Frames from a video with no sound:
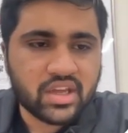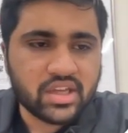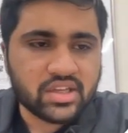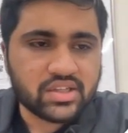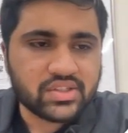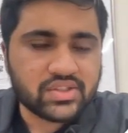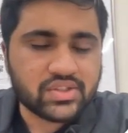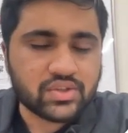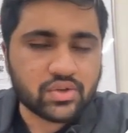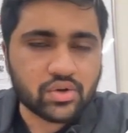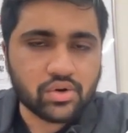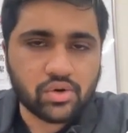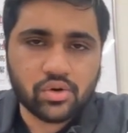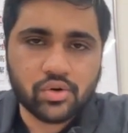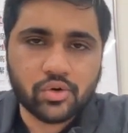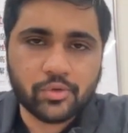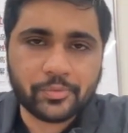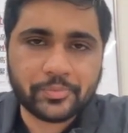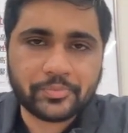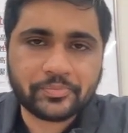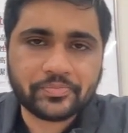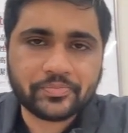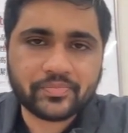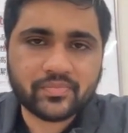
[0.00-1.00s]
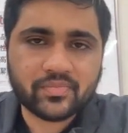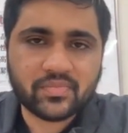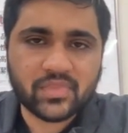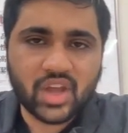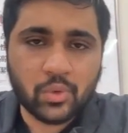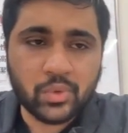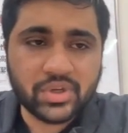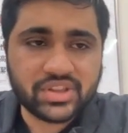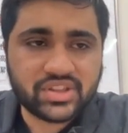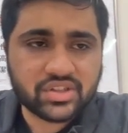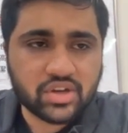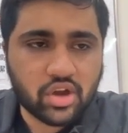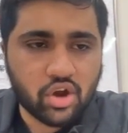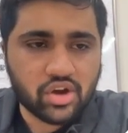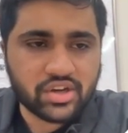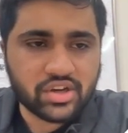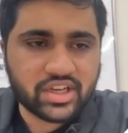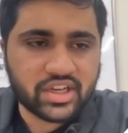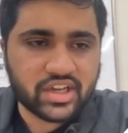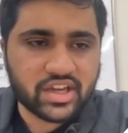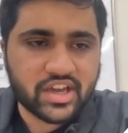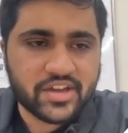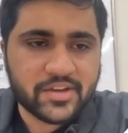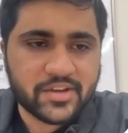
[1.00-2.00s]
So, with Cog
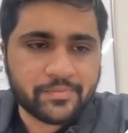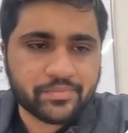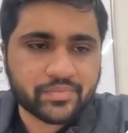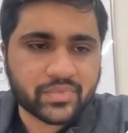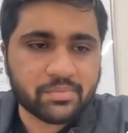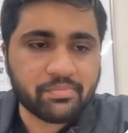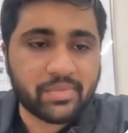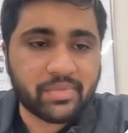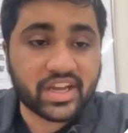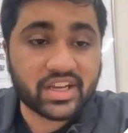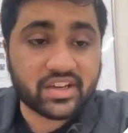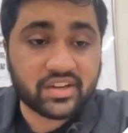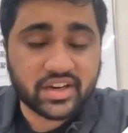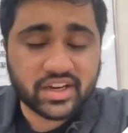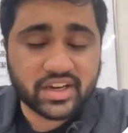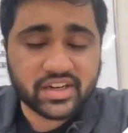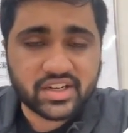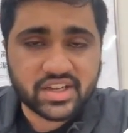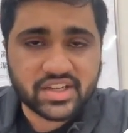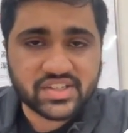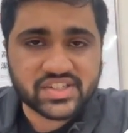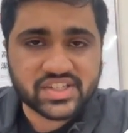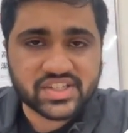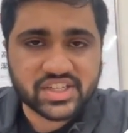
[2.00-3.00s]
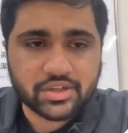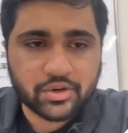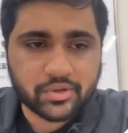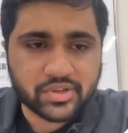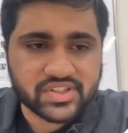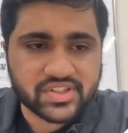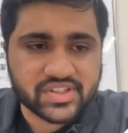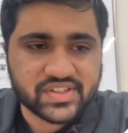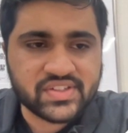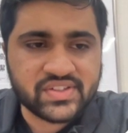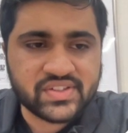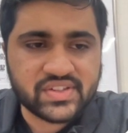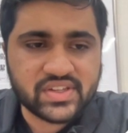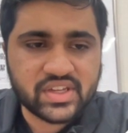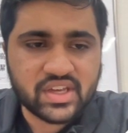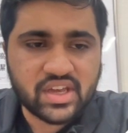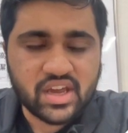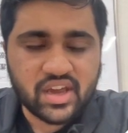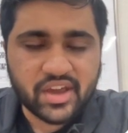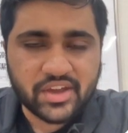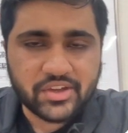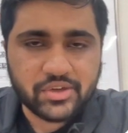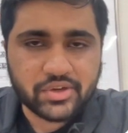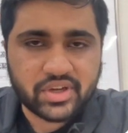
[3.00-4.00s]
AI, by creating sequences,
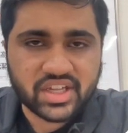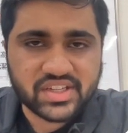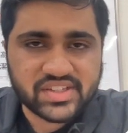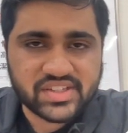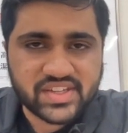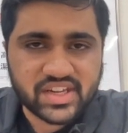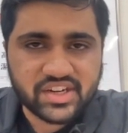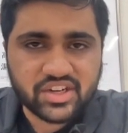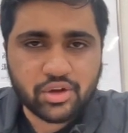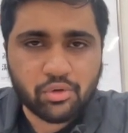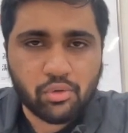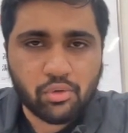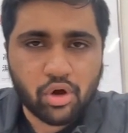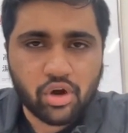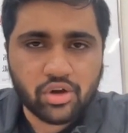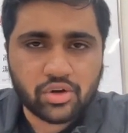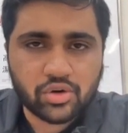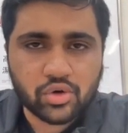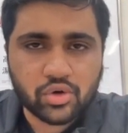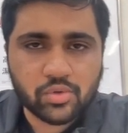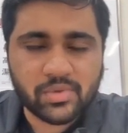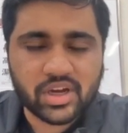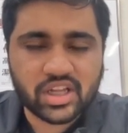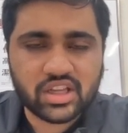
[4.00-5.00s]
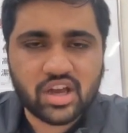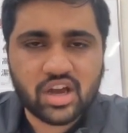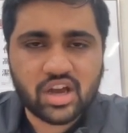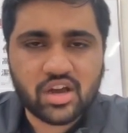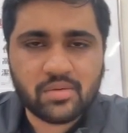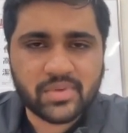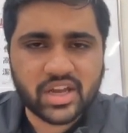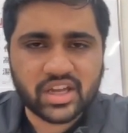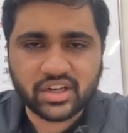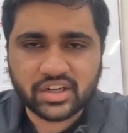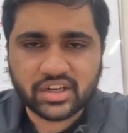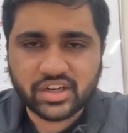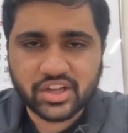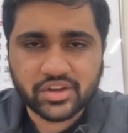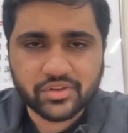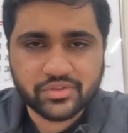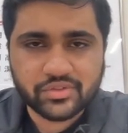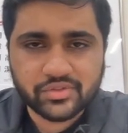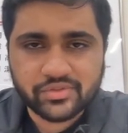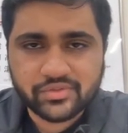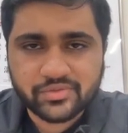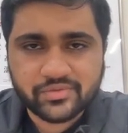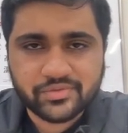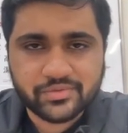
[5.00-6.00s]
you can send a war room alarm and
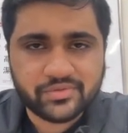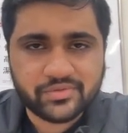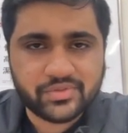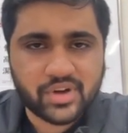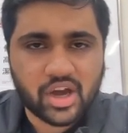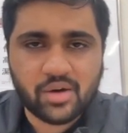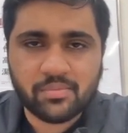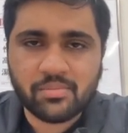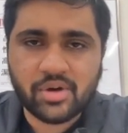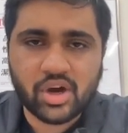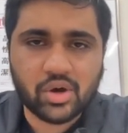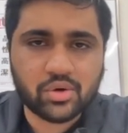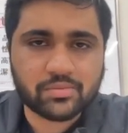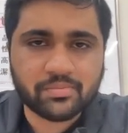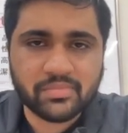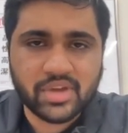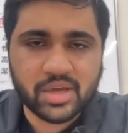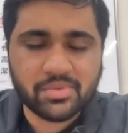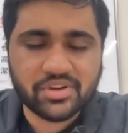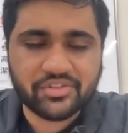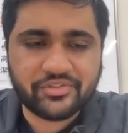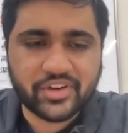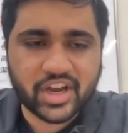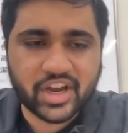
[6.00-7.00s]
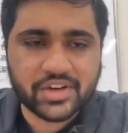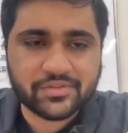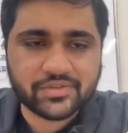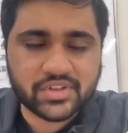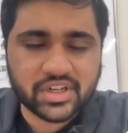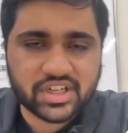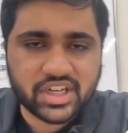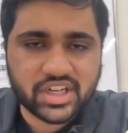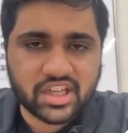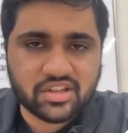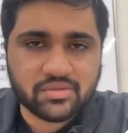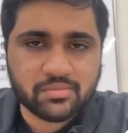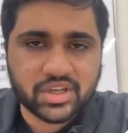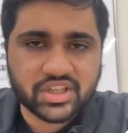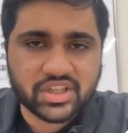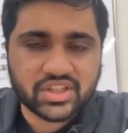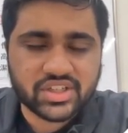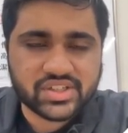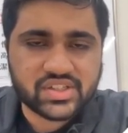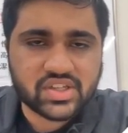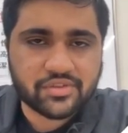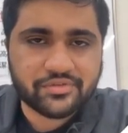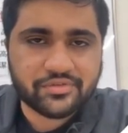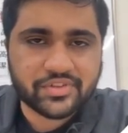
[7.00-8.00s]
give about maybe 5 to 10
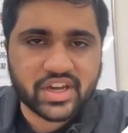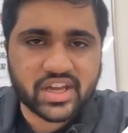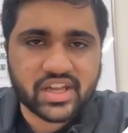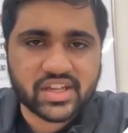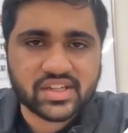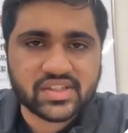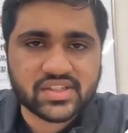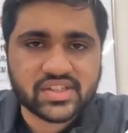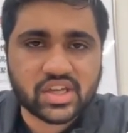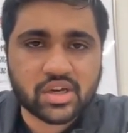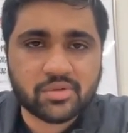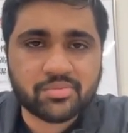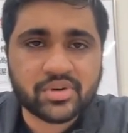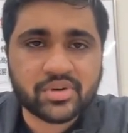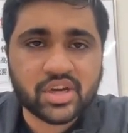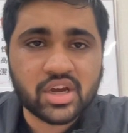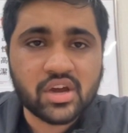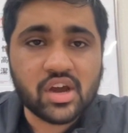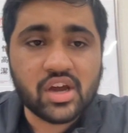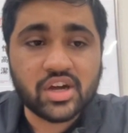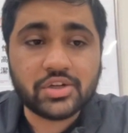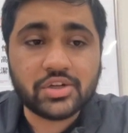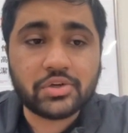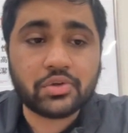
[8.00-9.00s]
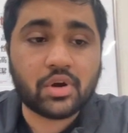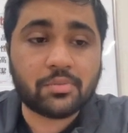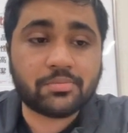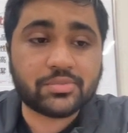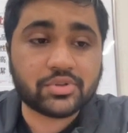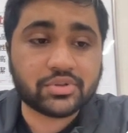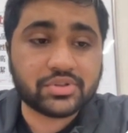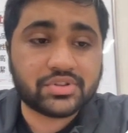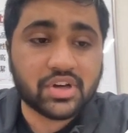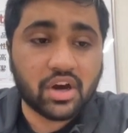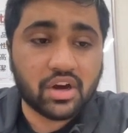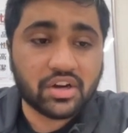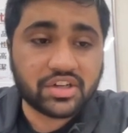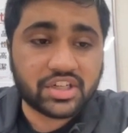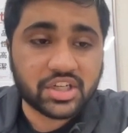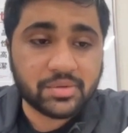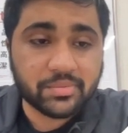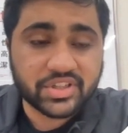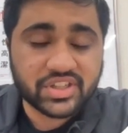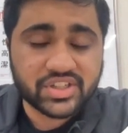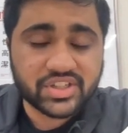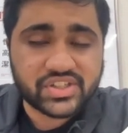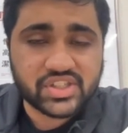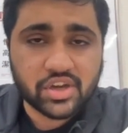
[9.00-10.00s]
minutes of a heads up to up to 30
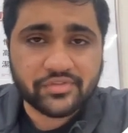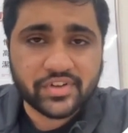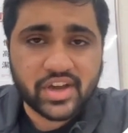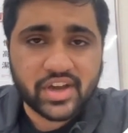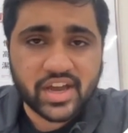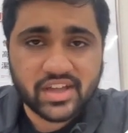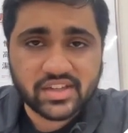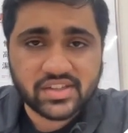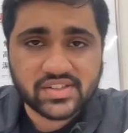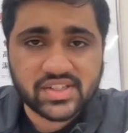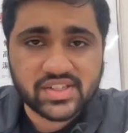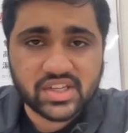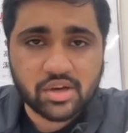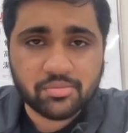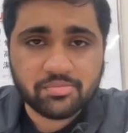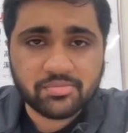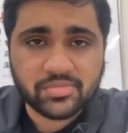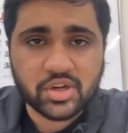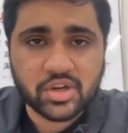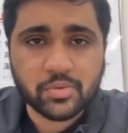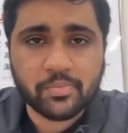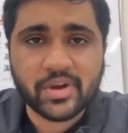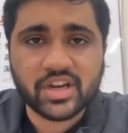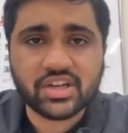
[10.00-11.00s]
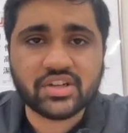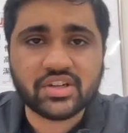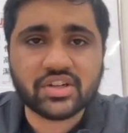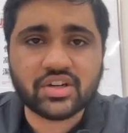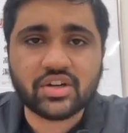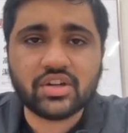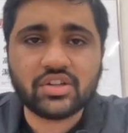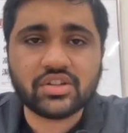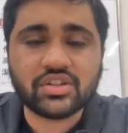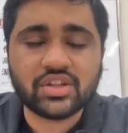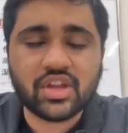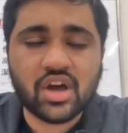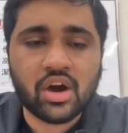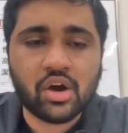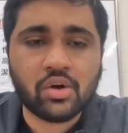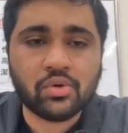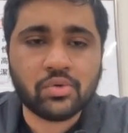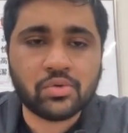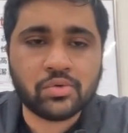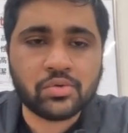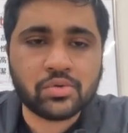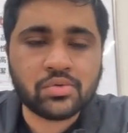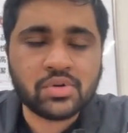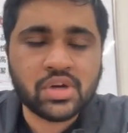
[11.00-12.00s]
minutes of a heads up, depending on
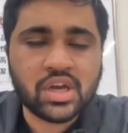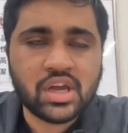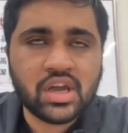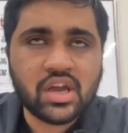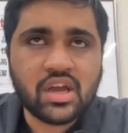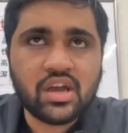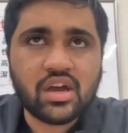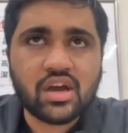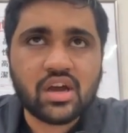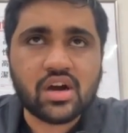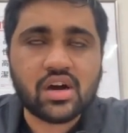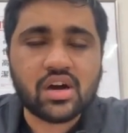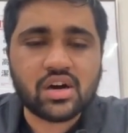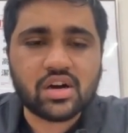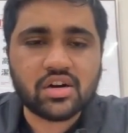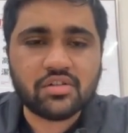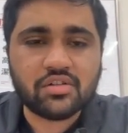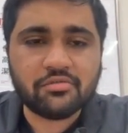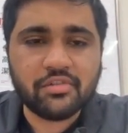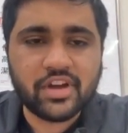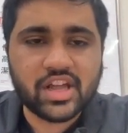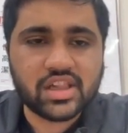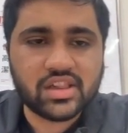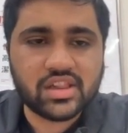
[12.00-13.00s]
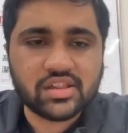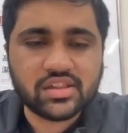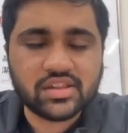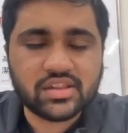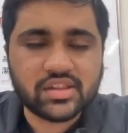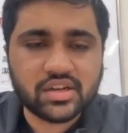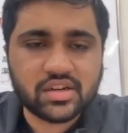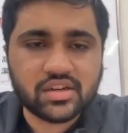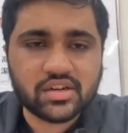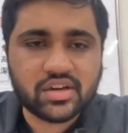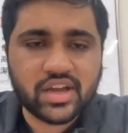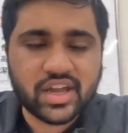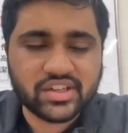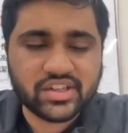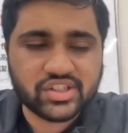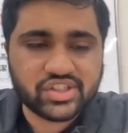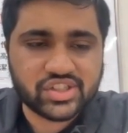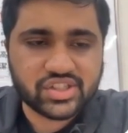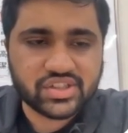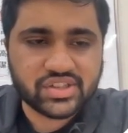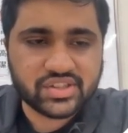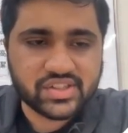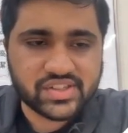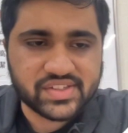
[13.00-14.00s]
how well the
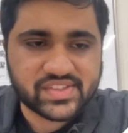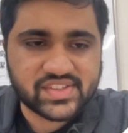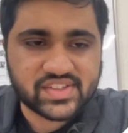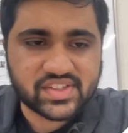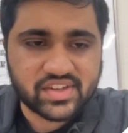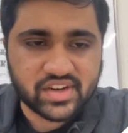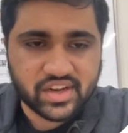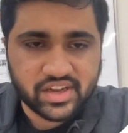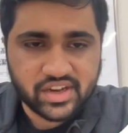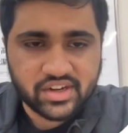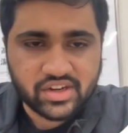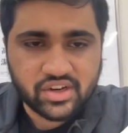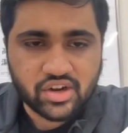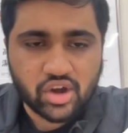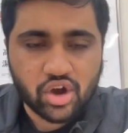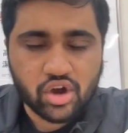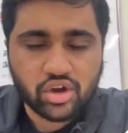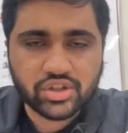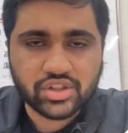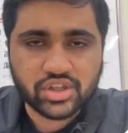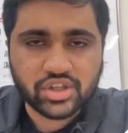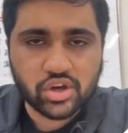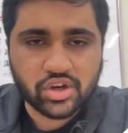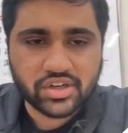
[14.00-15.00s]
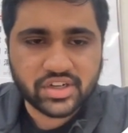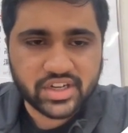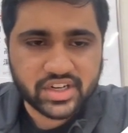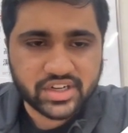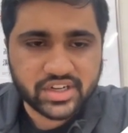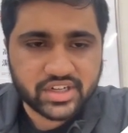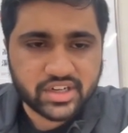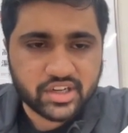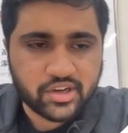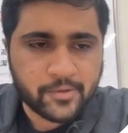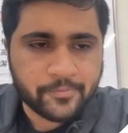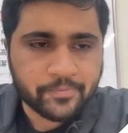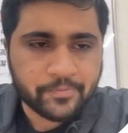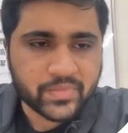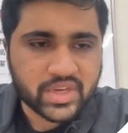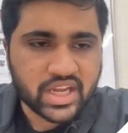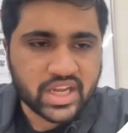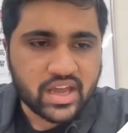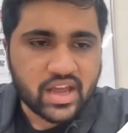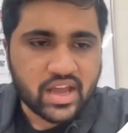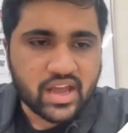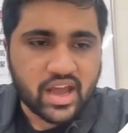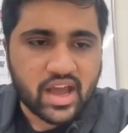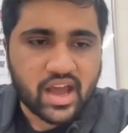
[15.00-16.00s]
engine is trained on your data.
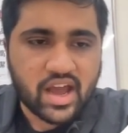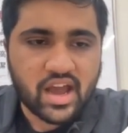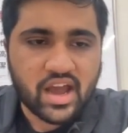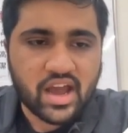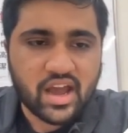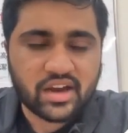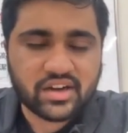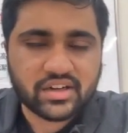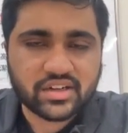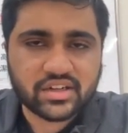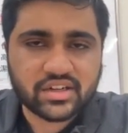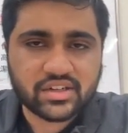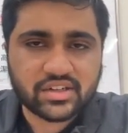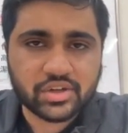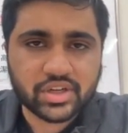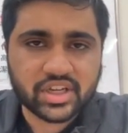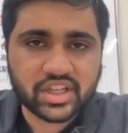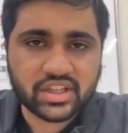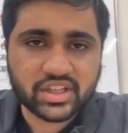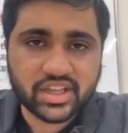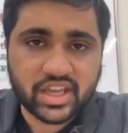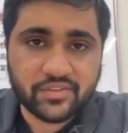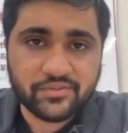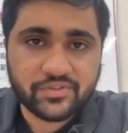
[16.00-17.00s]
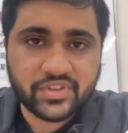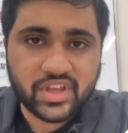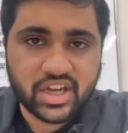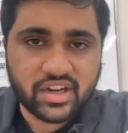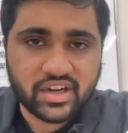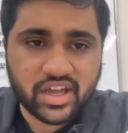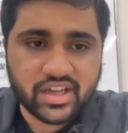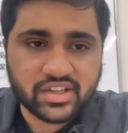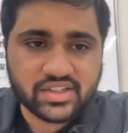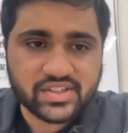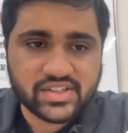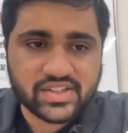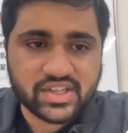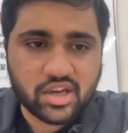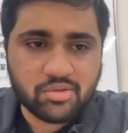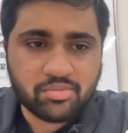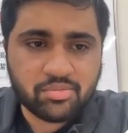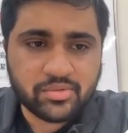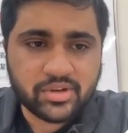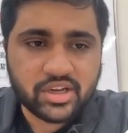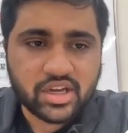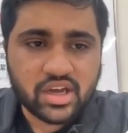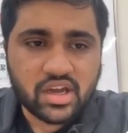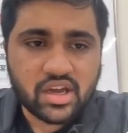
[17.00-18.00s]
And you can give that heads up
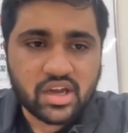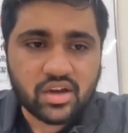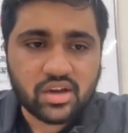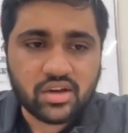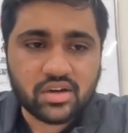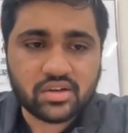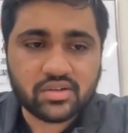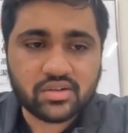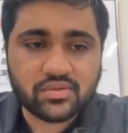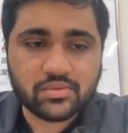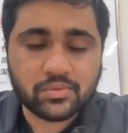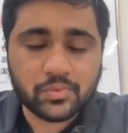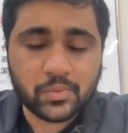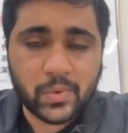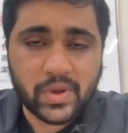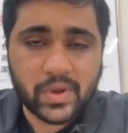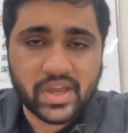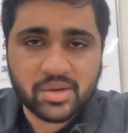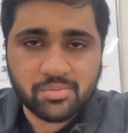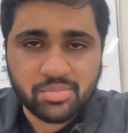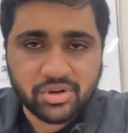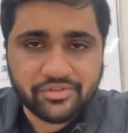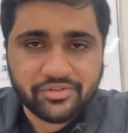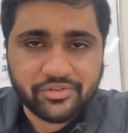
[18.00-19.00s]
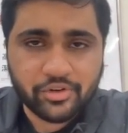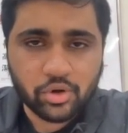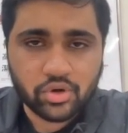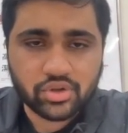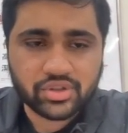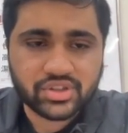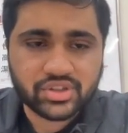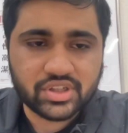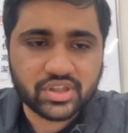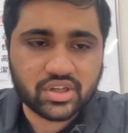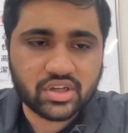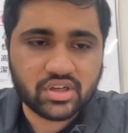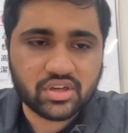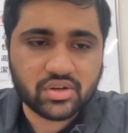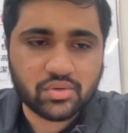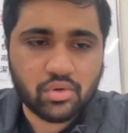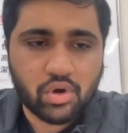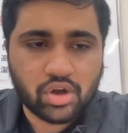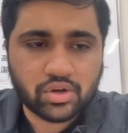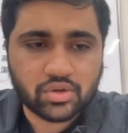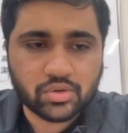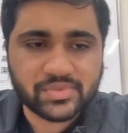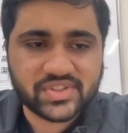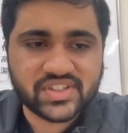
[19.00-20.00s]
way before the war
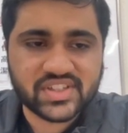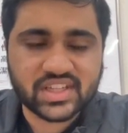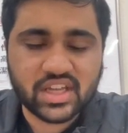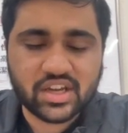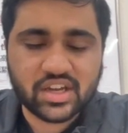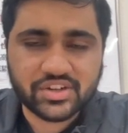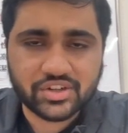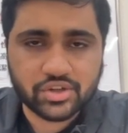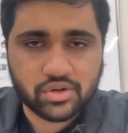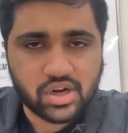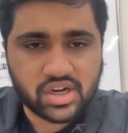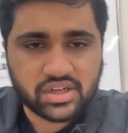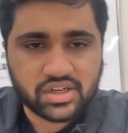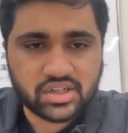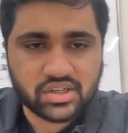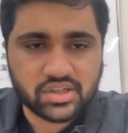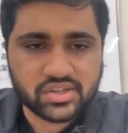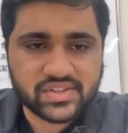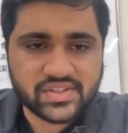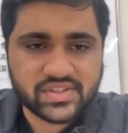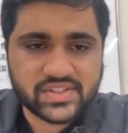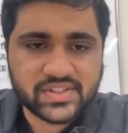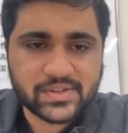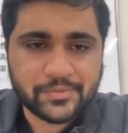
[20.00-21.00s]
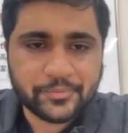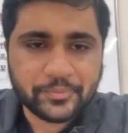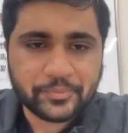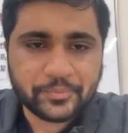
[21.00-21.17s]
room scenario occurs.